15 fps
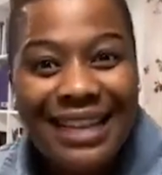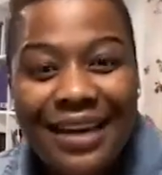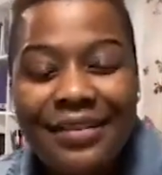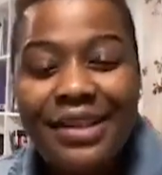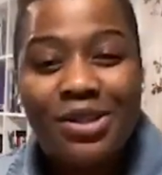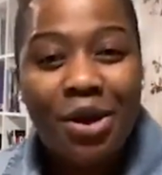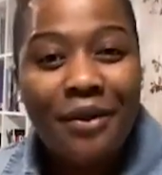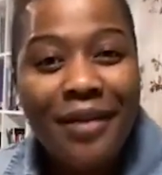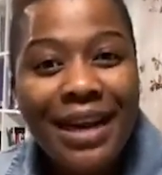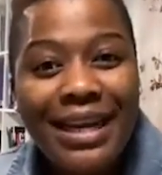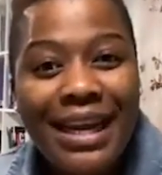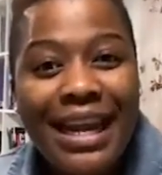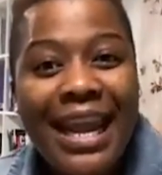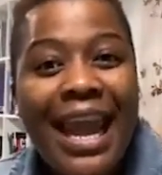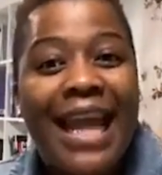there is
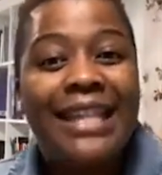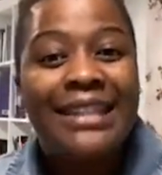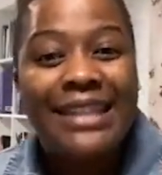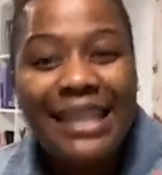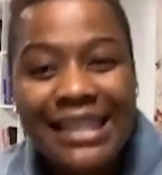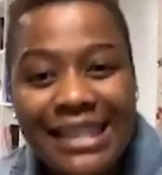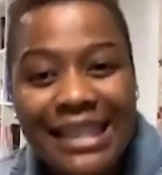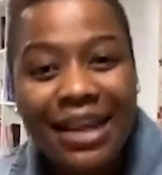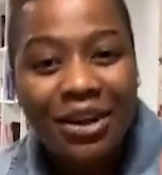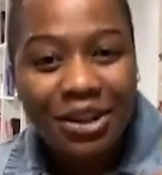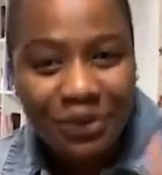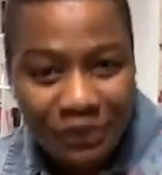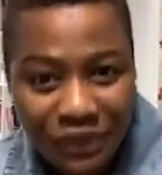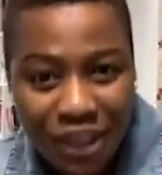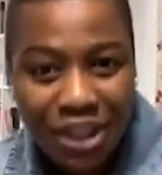already a
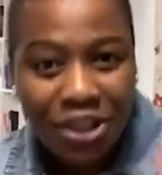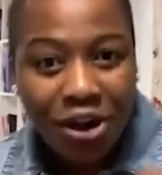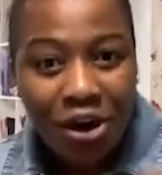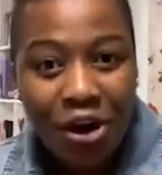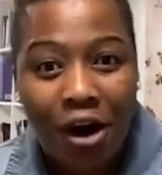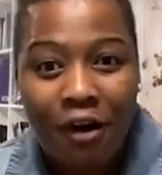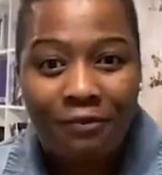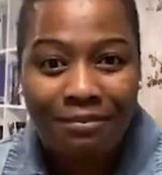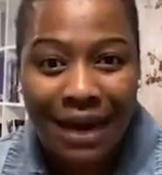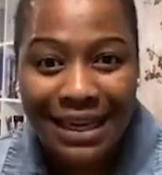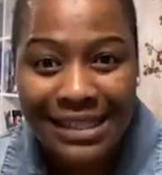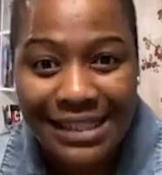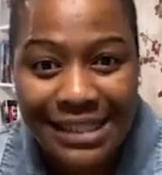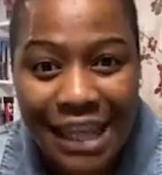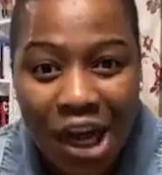detailed video of
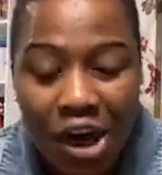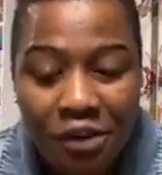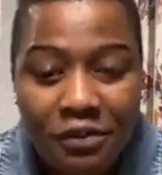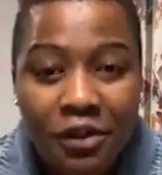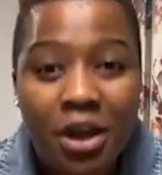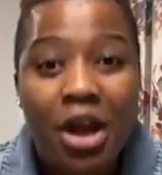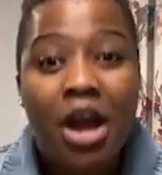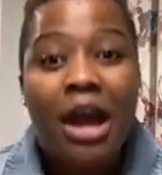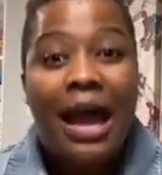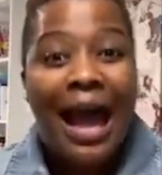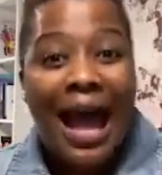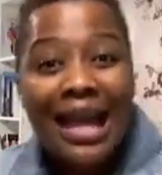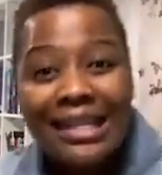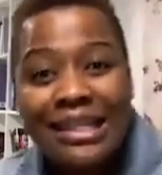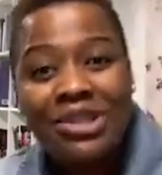
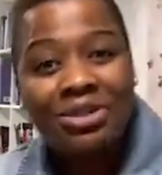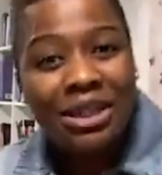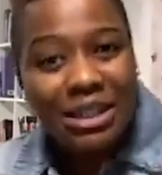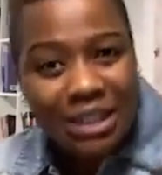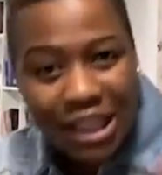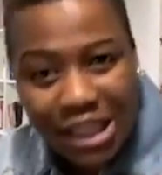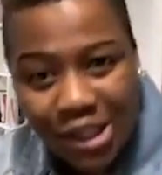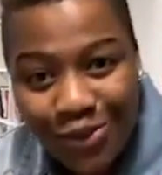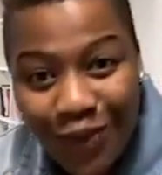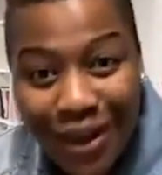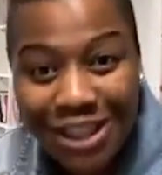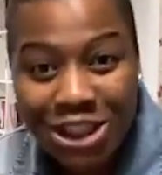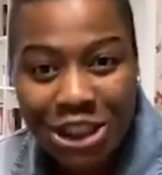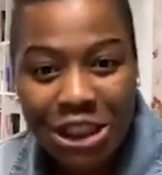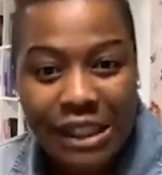myself answering these
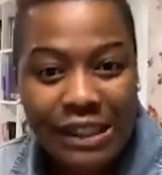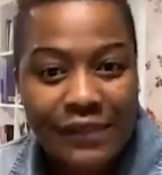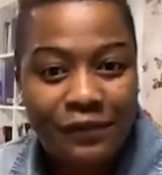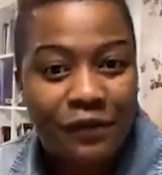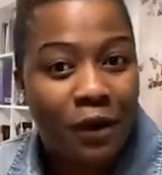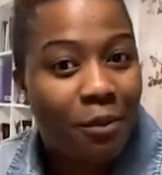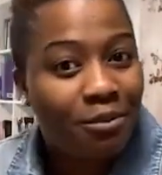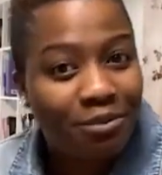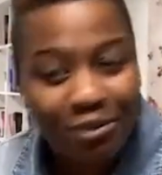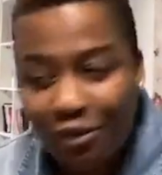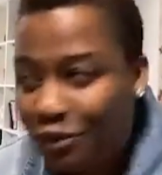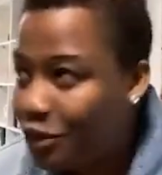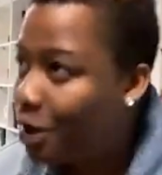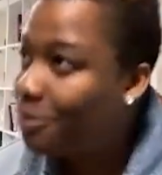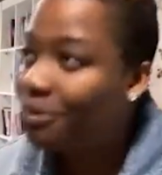questions from,
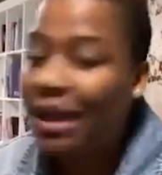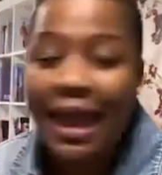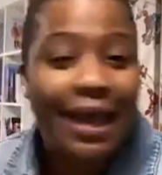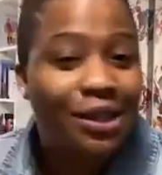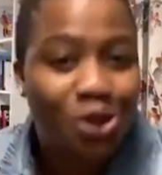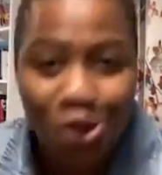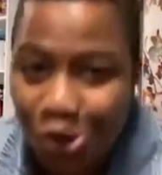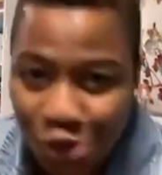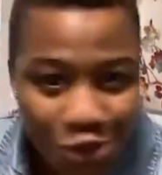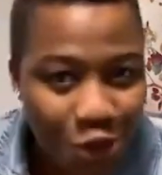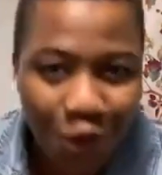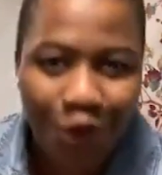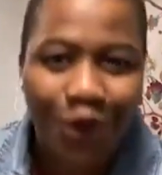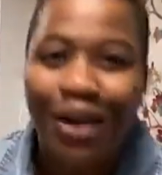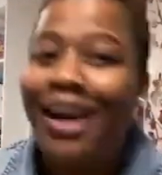from head to
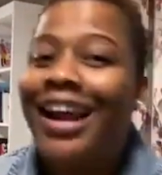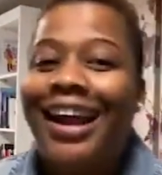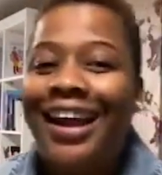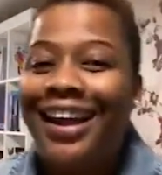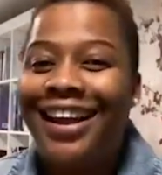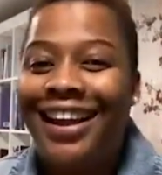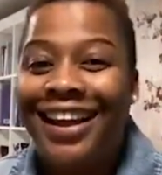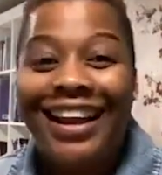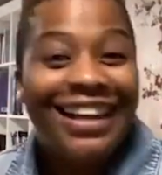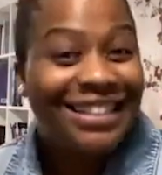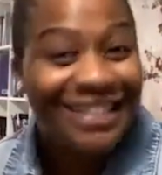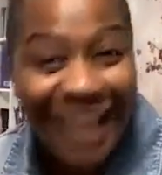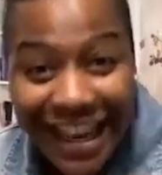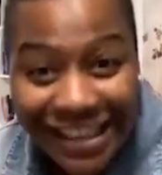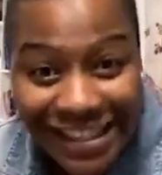toe,
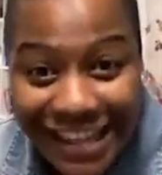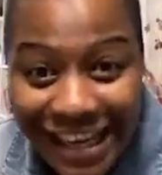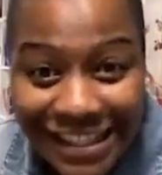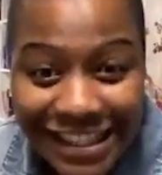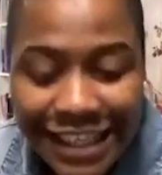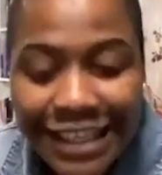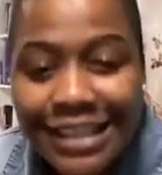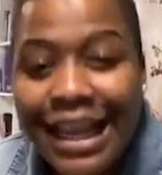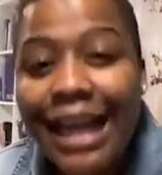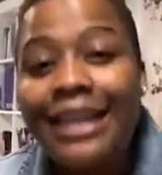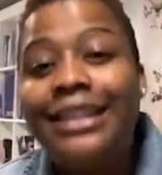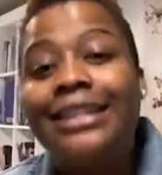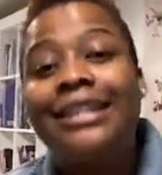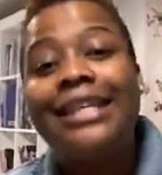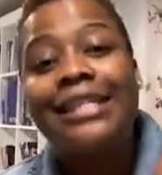dissecting it,
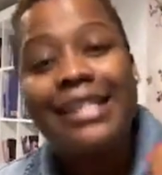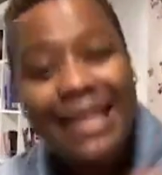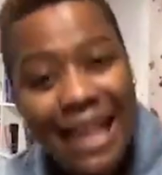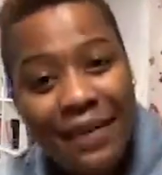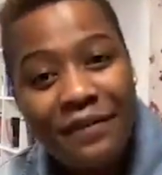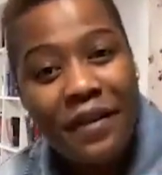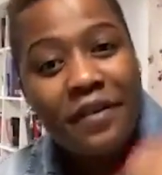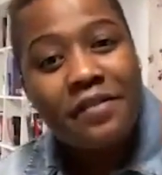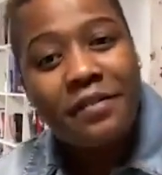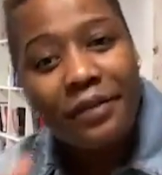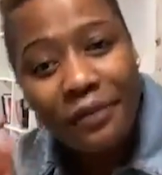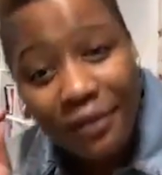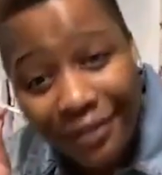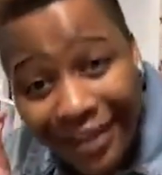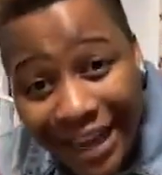and it is living
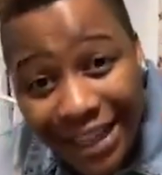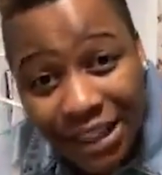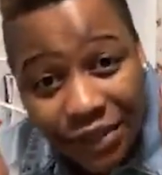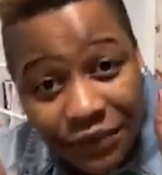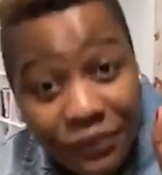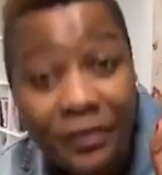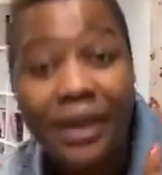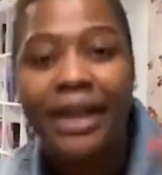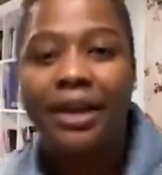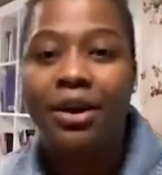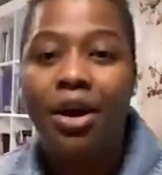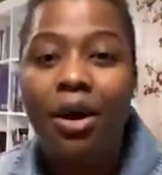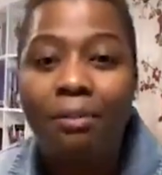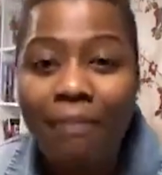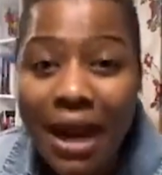
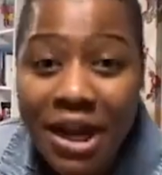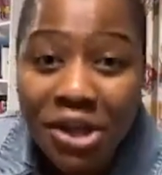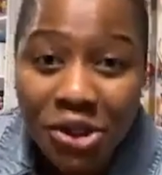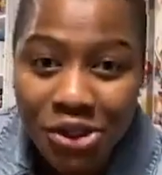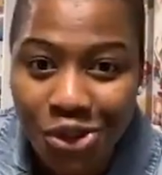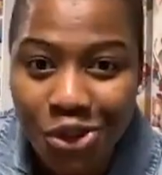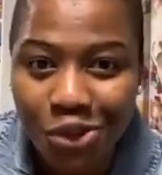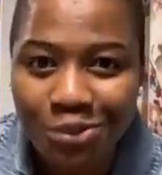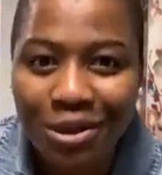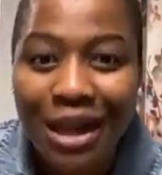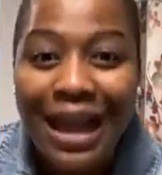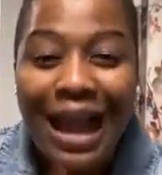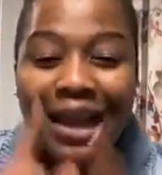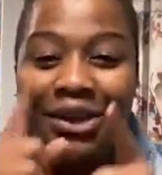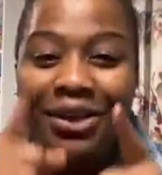rent-free on my YouTube,
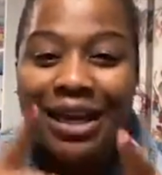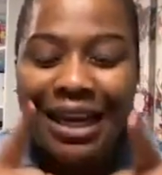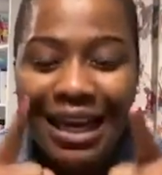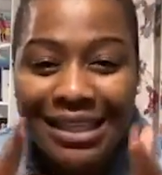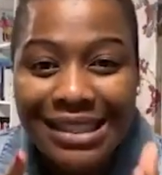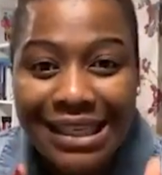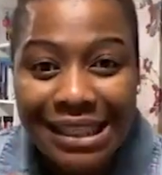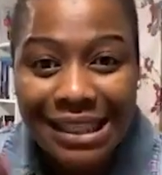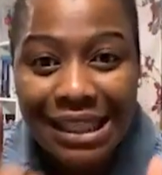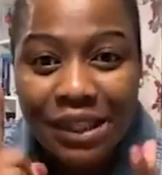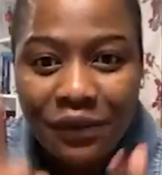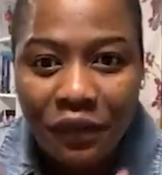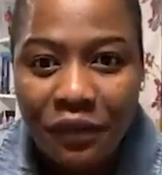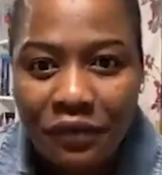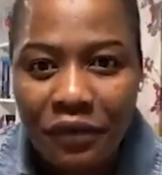and you can access
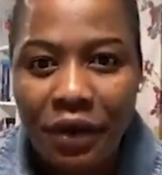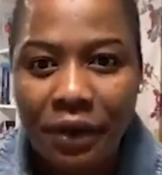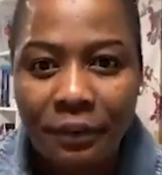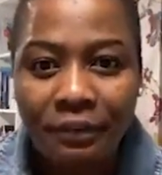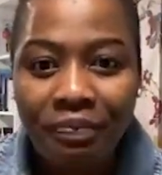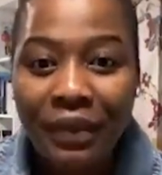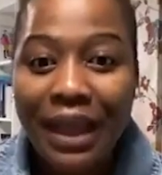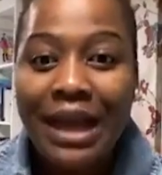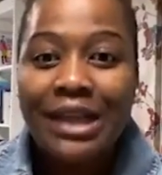it for free.